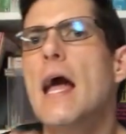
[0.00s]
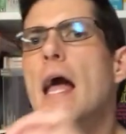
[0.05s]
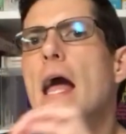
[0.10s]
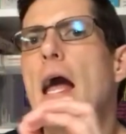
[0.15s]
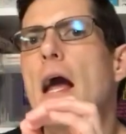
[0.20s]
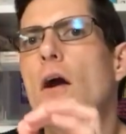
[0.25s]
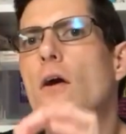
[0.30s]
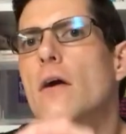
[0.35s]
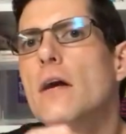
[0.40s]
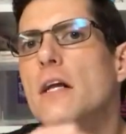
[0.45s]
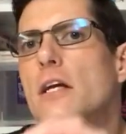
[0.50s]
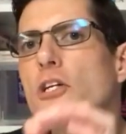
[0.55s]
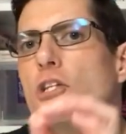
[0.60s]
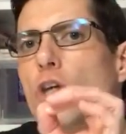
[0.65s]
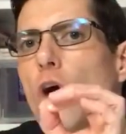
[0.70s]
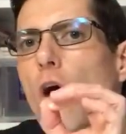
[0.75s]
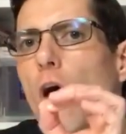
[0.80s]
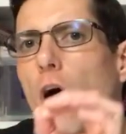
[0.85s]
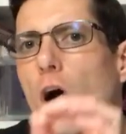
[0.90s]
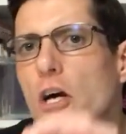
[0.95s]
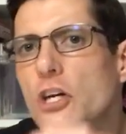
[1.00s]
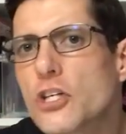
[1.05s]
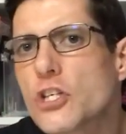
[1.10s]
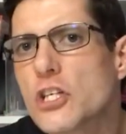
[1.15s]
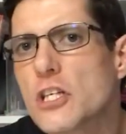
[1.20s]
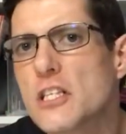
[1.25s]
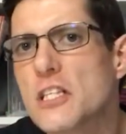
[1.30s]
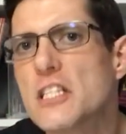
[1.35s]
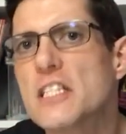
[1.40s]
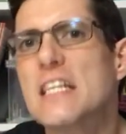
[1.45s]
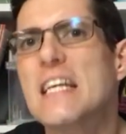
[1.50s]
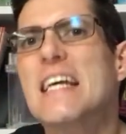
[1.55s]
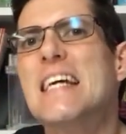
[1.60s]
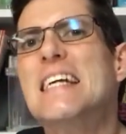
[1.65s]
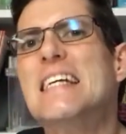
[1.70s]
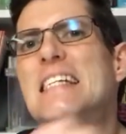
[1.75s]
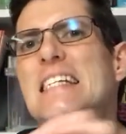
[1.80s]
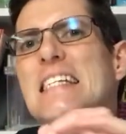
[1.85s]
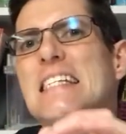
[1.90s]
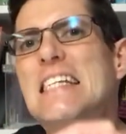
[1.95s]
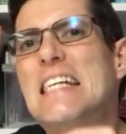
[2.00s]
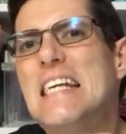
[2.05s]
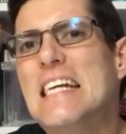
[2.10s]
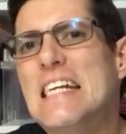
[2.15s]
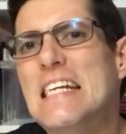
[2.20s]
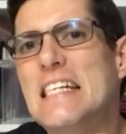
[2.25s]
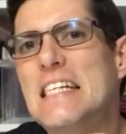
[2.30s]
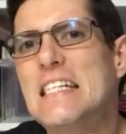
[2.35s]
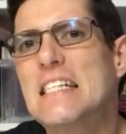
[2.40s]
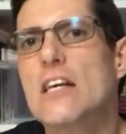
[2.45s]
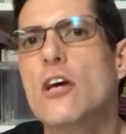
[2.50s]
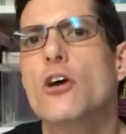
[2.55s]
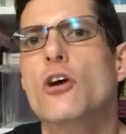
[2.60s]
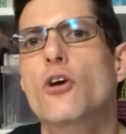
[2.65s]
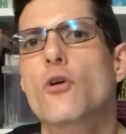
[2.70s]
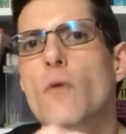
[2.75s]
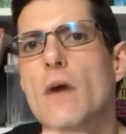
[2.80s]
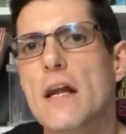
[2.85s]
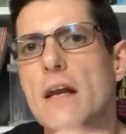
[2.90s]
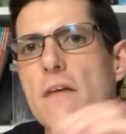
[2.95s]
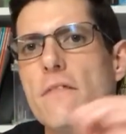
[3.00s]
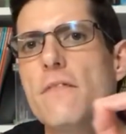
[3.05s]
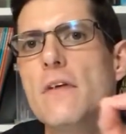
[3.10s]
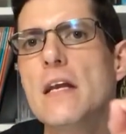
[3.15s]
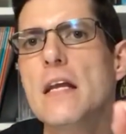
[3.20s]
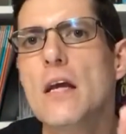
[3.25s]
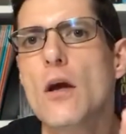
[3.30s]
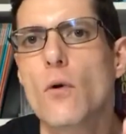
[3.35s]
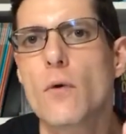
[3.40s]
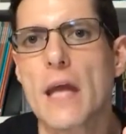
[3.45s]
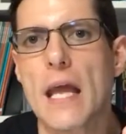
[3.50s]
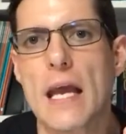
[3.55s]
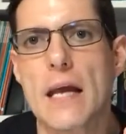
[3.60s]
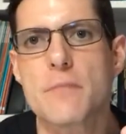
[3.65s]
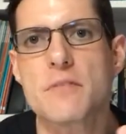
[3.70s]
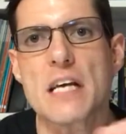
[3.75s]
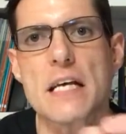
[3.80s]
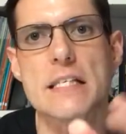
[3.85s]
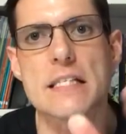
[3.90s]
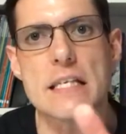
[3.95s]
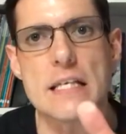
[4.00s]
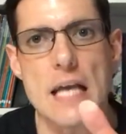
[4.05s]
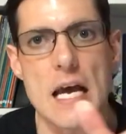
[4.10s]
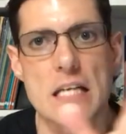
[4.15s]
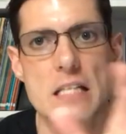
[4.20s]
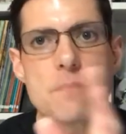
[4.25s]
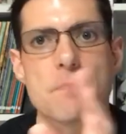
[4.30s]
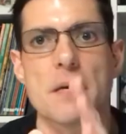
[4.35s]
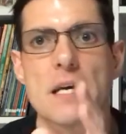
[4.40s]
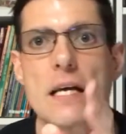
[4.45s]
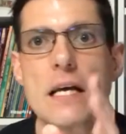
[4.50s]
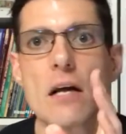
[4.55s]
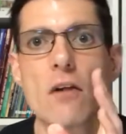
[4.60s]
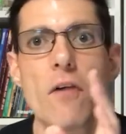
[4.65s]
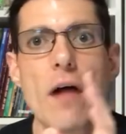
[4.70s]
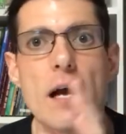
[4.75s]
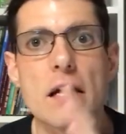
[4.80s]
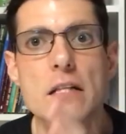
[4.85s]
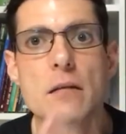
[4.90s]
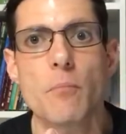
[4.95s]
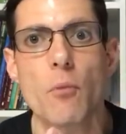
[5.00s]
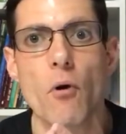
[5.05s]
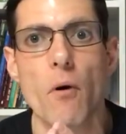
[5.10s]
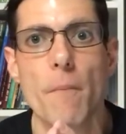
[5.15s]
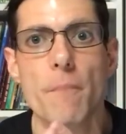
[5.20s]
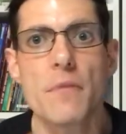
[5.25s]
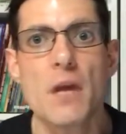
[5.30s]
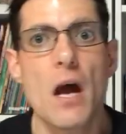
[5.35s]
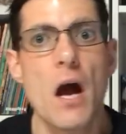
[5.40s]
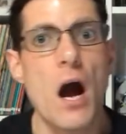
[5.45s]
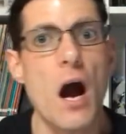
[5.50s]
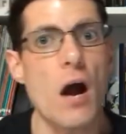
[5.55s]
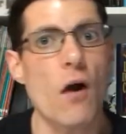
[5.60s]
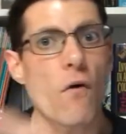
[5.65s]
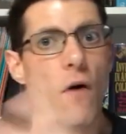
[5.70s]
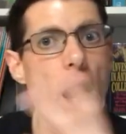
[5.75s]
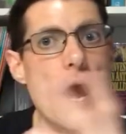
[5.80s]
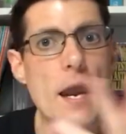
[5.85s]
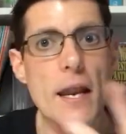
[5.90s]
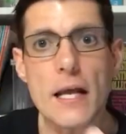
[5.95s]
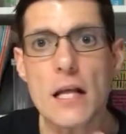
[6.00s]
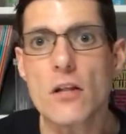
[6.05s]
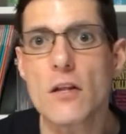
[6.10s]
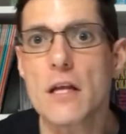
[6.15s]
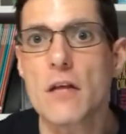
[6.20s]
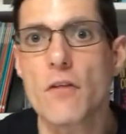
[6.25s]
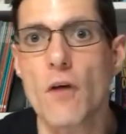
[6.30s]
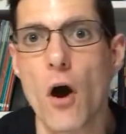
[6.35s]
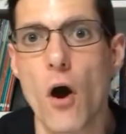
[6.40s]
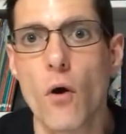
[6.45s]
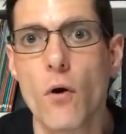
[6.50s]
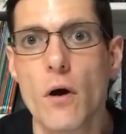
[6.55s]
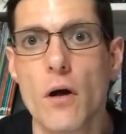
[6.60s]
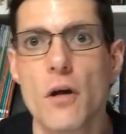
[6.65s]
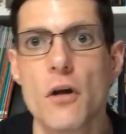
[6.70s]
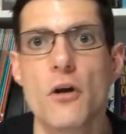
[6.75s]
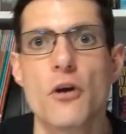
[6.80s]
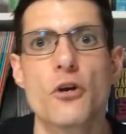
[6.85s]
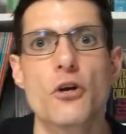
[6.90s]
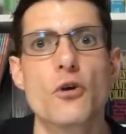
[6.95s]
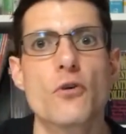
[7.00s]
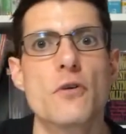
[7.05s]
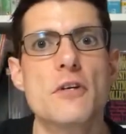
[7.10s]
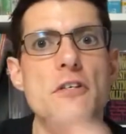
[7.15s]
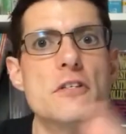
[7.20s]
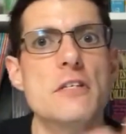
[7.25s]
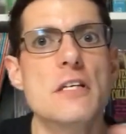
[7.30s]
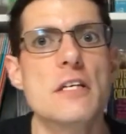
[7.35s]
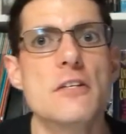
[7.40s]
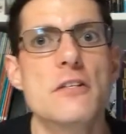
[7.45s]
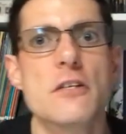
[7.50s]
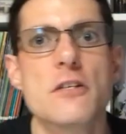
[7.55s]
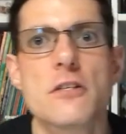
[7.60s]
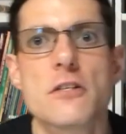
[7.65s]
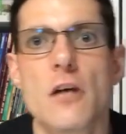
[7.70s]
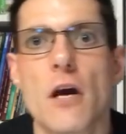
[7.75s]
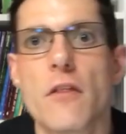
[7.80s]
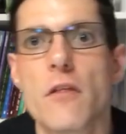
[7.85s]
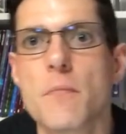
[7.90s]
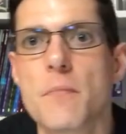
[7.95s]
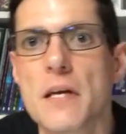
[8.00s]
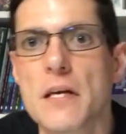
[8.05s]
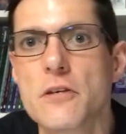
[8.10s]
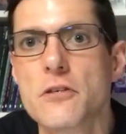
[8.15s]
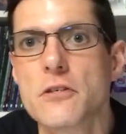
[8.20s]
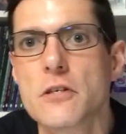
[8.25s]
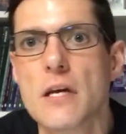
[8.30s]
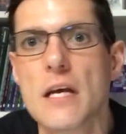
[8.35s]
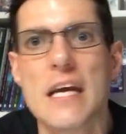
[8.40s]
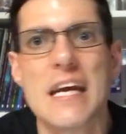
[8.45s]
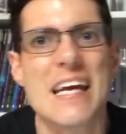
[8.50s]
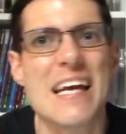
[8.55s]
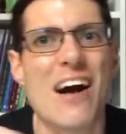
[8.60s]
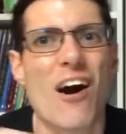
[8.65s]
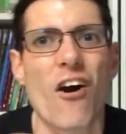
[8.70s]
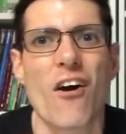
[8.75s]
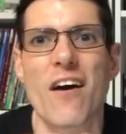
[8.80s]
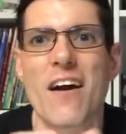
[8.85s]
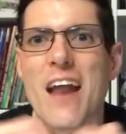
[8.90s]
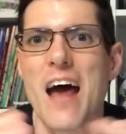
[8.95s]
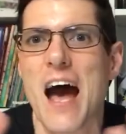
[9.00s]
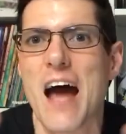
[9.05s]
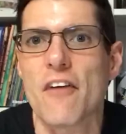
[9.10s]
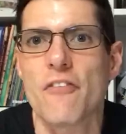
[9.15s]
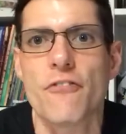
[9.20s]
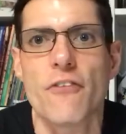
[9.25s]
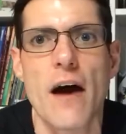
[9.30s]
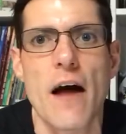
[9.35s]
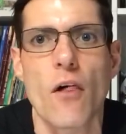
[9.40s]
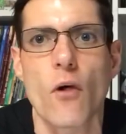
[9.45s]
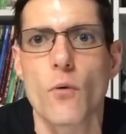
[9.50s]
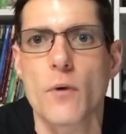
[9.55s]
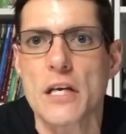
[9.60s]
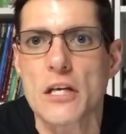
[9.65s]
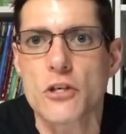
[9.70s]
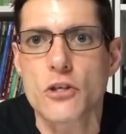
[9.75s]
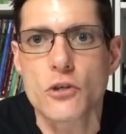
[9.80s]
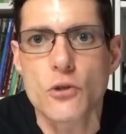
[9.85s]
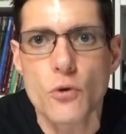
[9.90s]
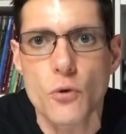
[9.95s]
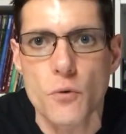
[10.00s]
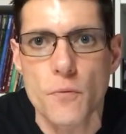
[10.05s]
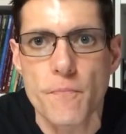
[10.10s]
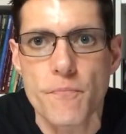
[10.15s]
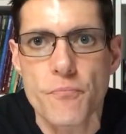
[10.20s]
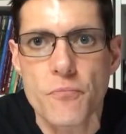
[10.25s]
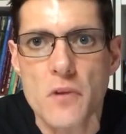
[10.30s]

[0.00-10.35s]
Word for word: Heritage Auctions sees graded video games as the next big collectible. Ironically, though, Christie's and Sotheby's are not following suit.